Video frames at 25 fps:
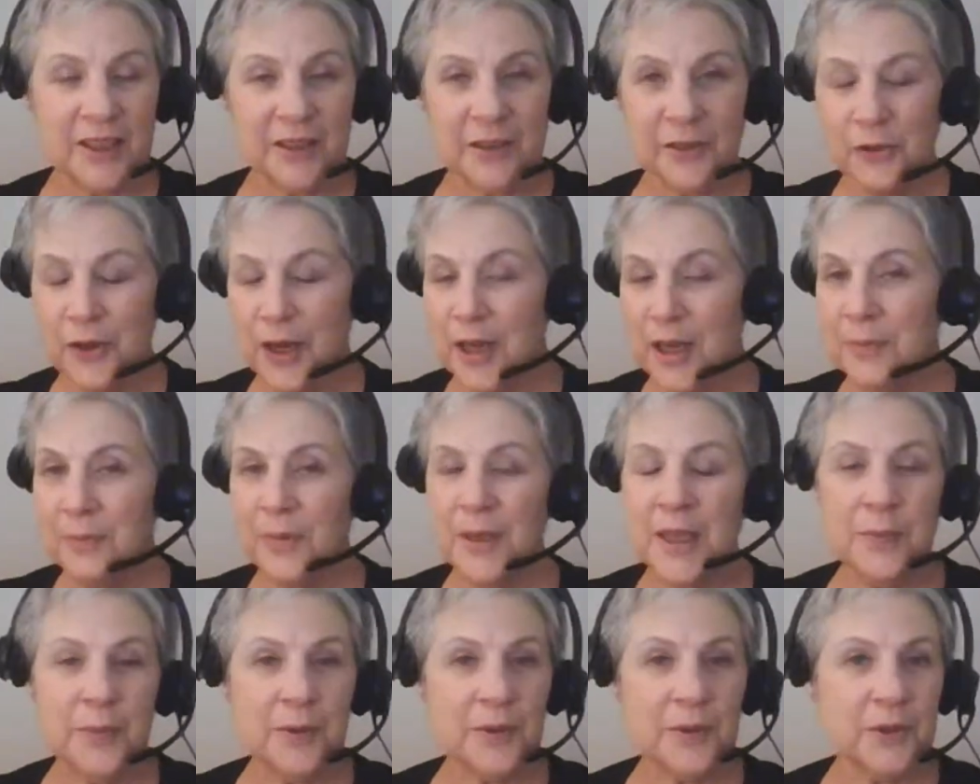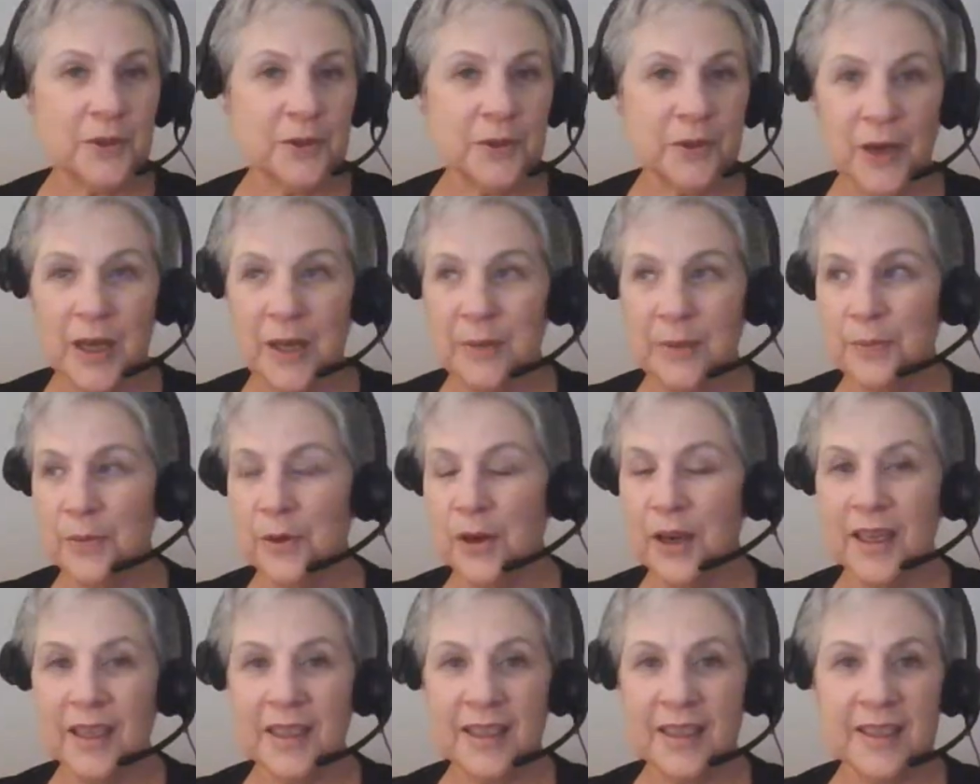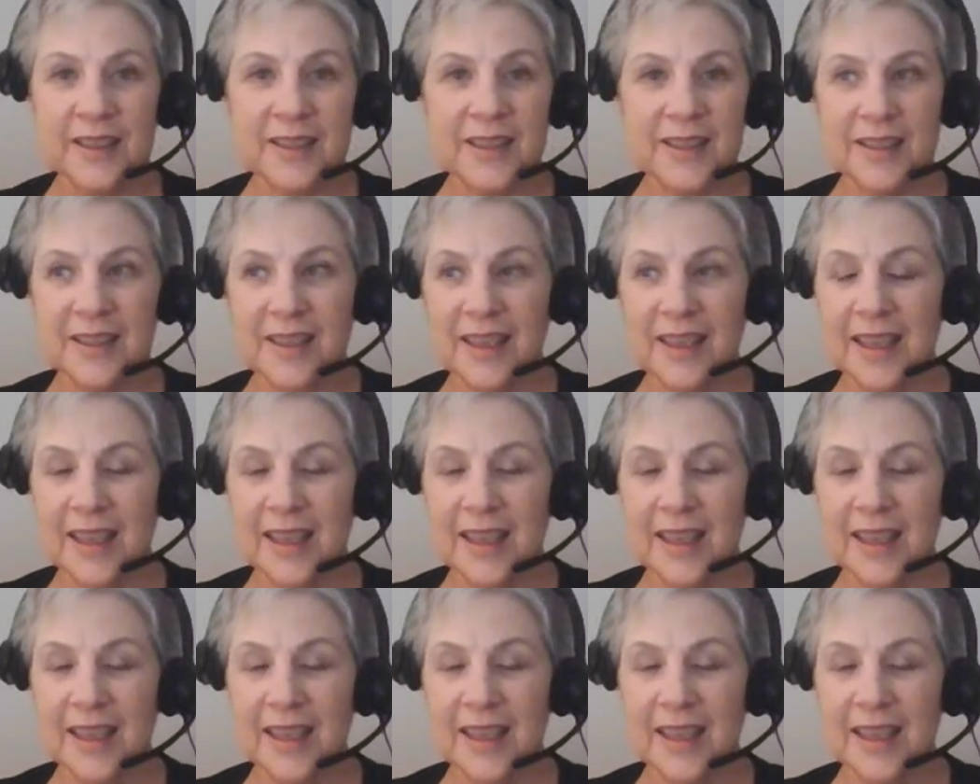great people, great products,